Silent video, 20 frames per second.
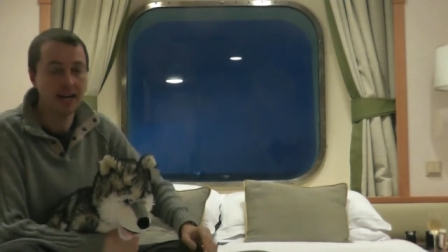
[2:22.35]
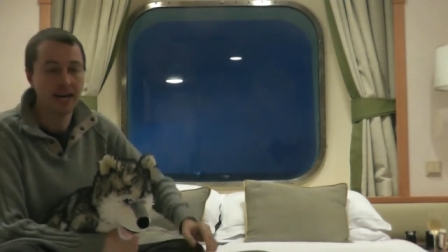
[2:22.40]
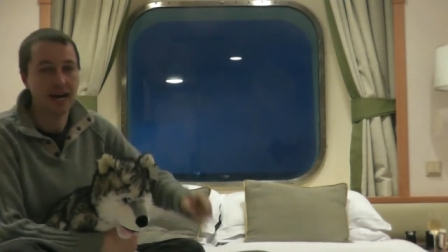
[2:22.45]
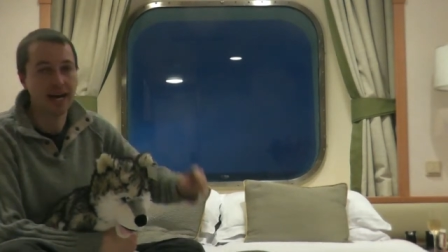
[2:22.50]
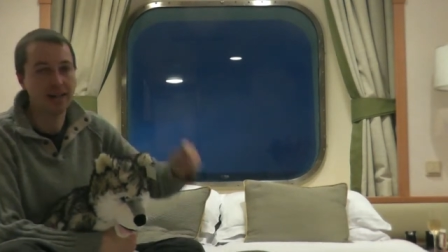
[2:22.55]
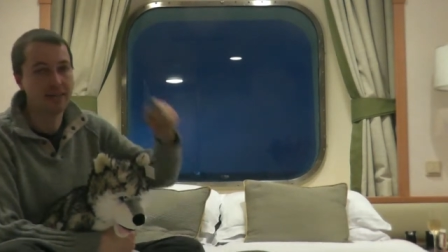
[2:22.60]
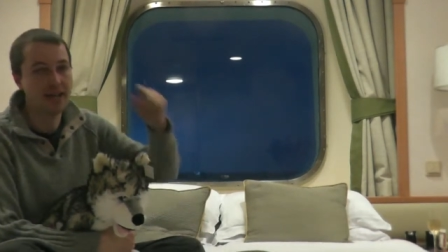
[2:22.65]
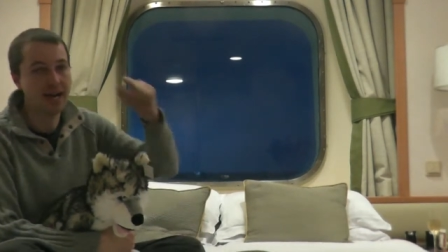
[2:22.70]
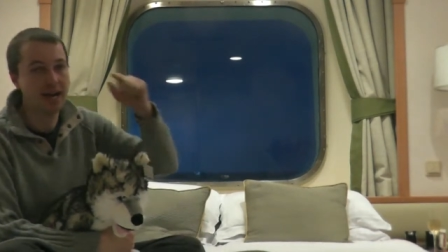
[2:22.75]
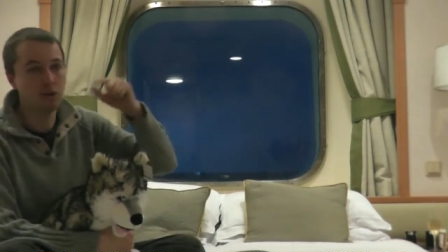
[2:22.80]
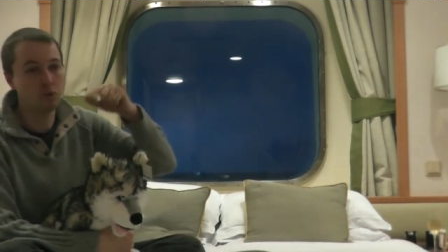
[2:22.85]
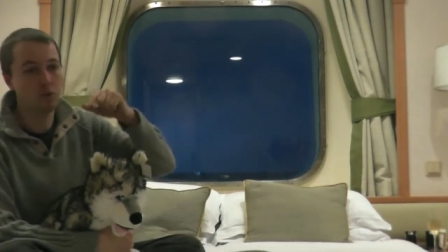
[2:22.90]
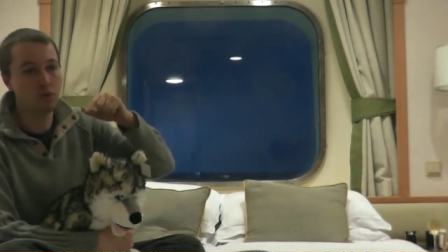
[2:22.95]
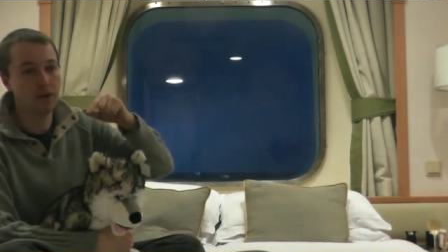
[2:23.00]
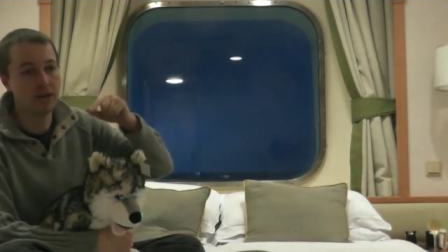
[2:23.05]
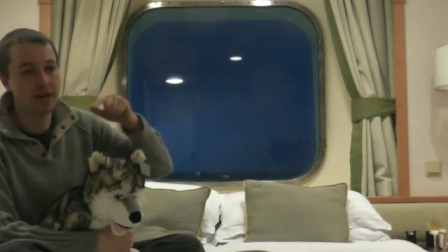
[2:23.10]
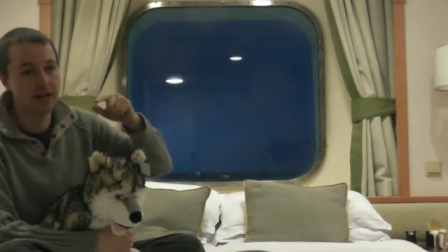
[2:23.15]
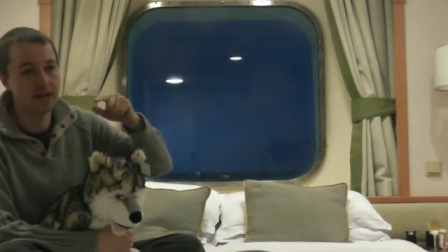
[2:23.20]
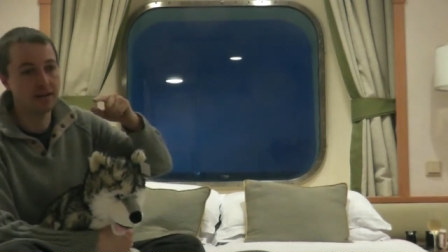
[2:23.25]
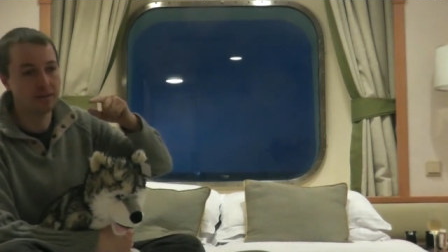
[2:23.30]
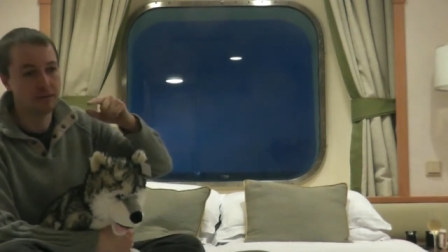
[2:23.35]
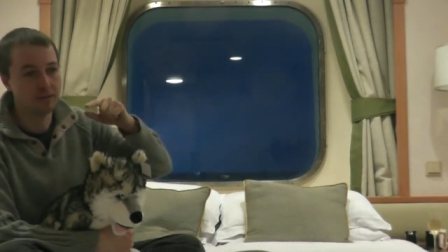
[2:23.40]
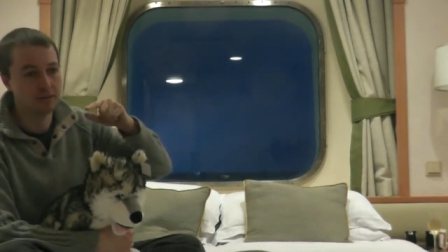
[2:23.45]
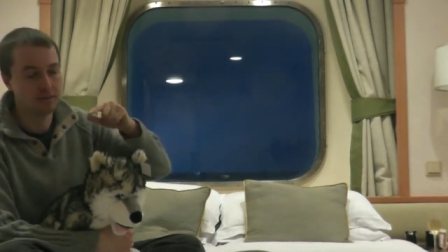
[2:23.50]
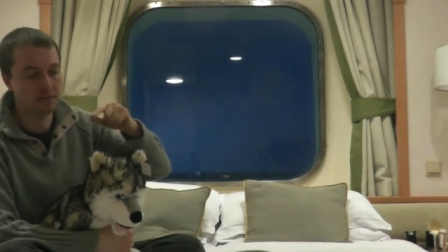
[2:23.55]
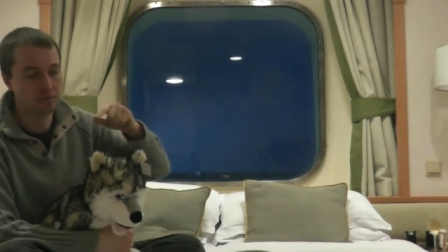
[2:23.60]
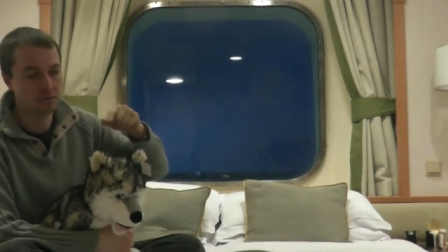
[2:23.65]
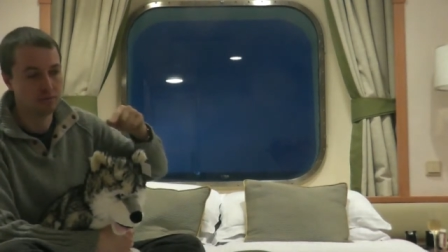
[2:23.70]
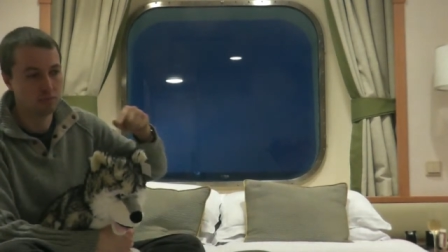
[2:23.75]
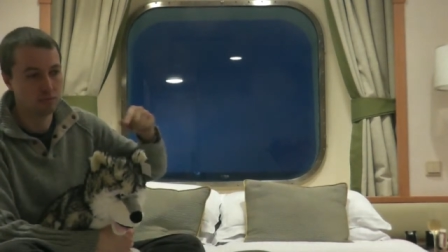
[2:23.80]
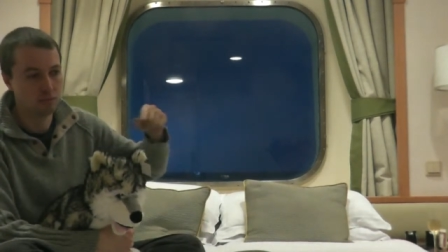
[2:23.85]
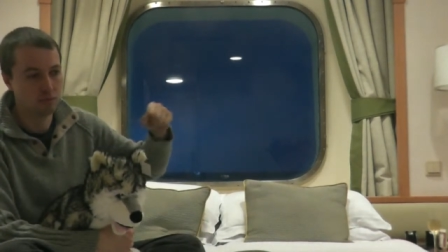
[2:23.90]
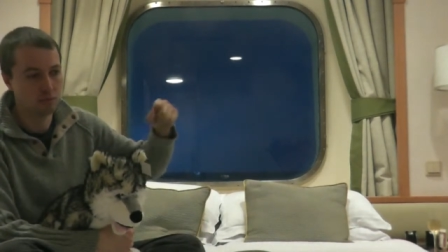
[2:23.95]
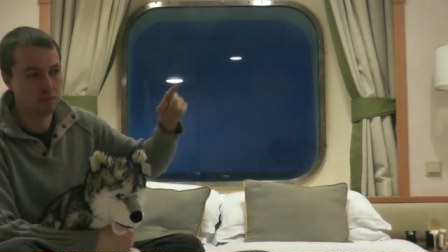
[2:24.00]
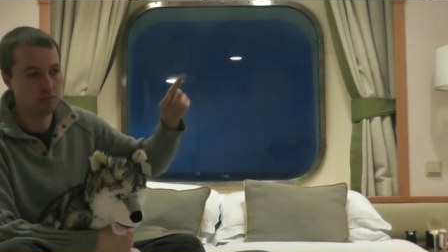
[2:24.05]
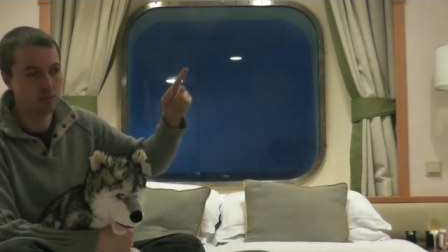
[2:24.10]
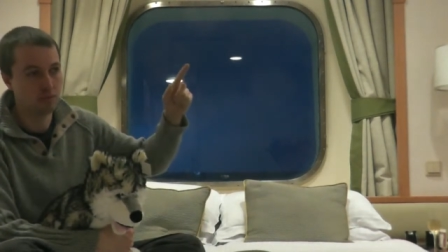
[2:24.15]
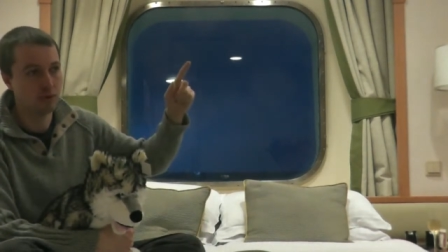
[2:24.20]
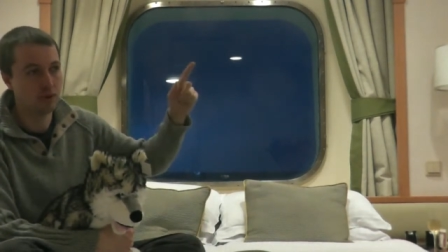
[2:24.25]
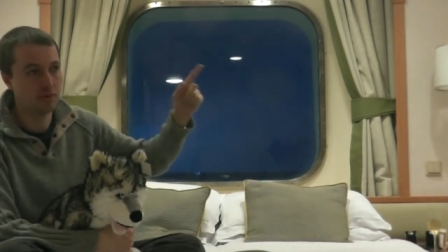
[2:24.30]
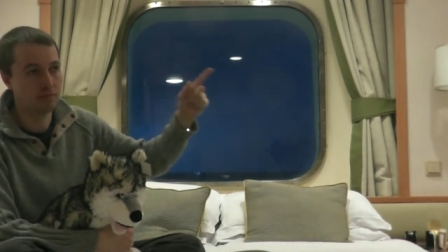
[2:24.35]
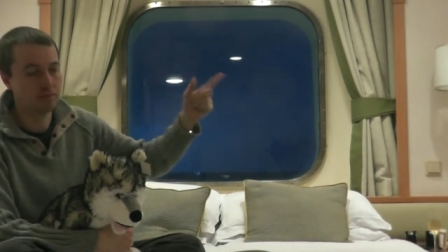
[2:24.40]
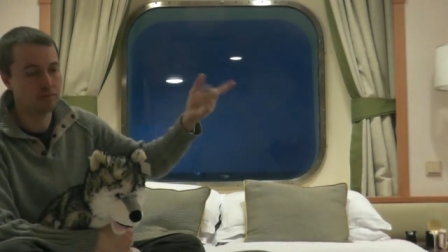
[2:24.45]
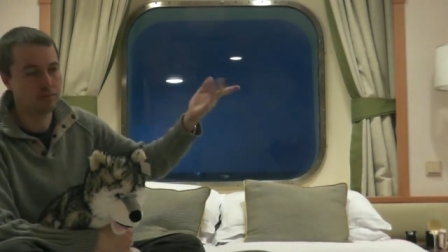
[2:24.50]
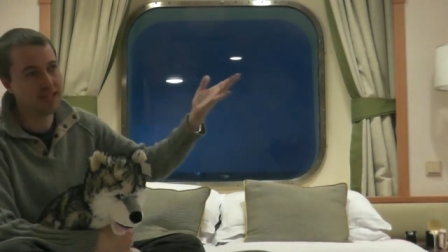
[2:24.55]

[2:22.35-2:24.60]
And now we're, well,